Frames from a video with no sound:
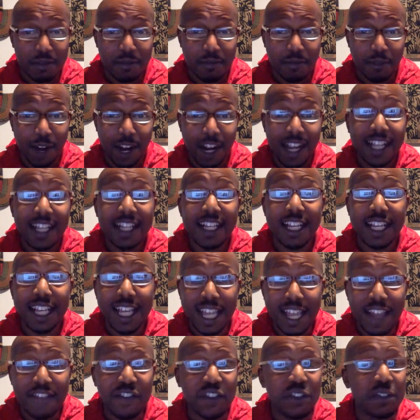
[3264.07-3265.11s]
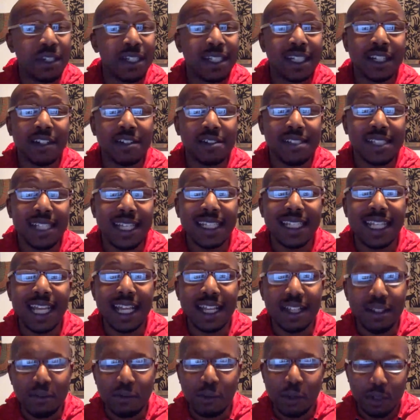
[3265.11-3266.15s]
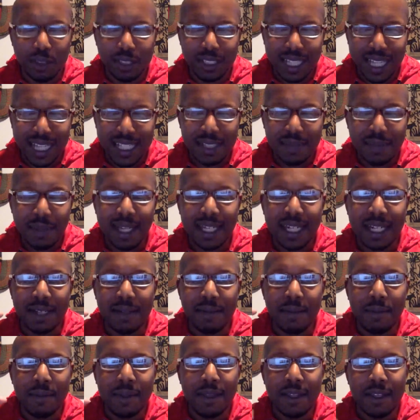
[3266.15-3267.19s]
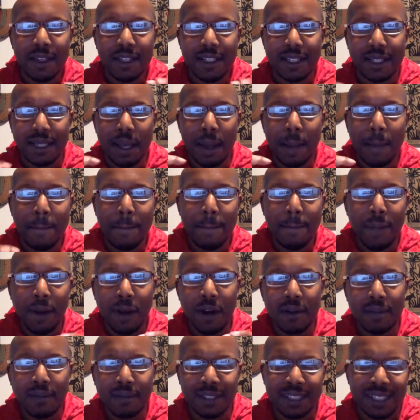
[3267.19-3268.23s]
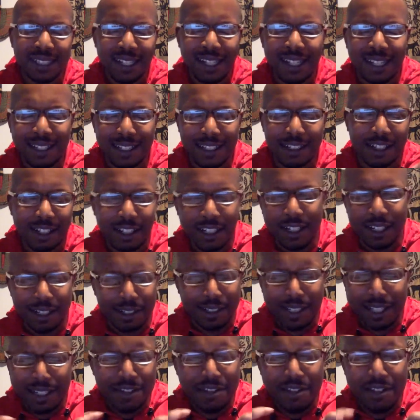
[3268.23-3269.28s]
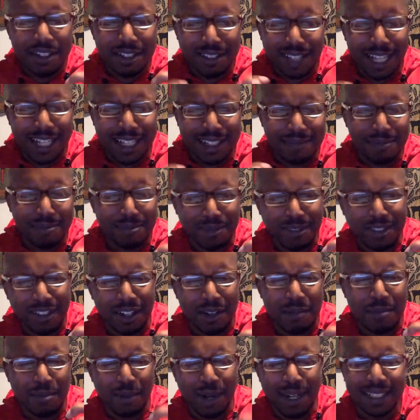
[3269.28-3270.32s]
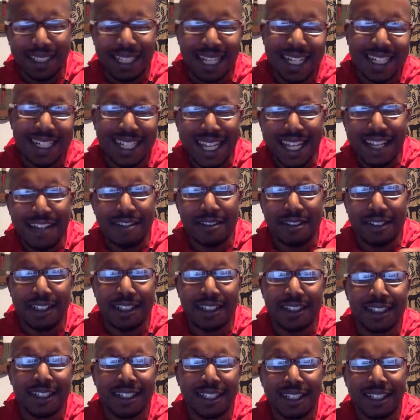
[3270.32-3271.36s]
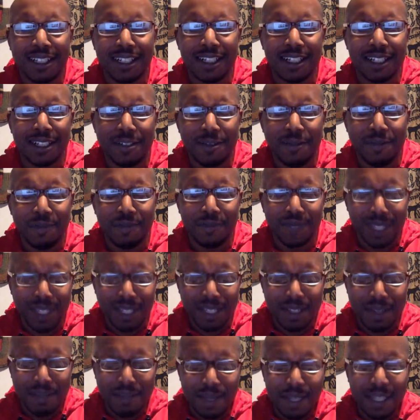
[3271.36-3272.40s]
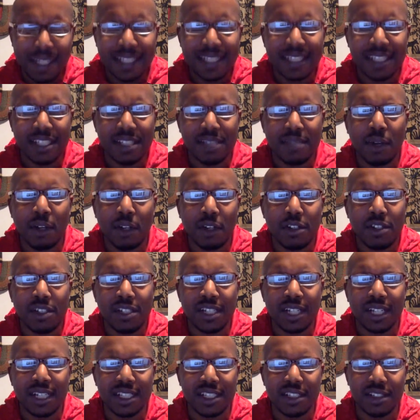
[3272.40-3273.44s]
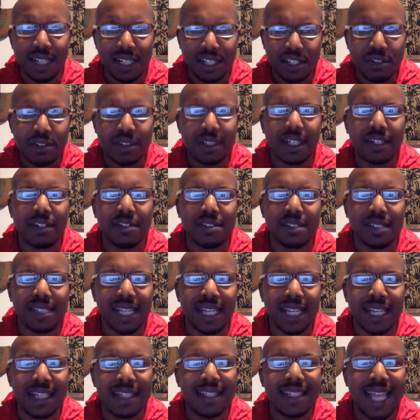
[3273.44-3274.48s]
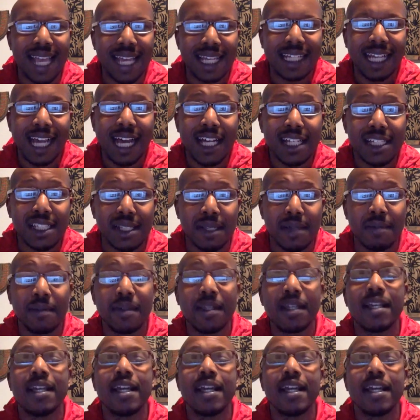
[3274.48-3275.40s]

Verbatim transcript: right? If you didn't understand that, well, can somebody compartment out, uh, can you like sort of break that down and um, make it into smaller chunks so that you can understand that concept.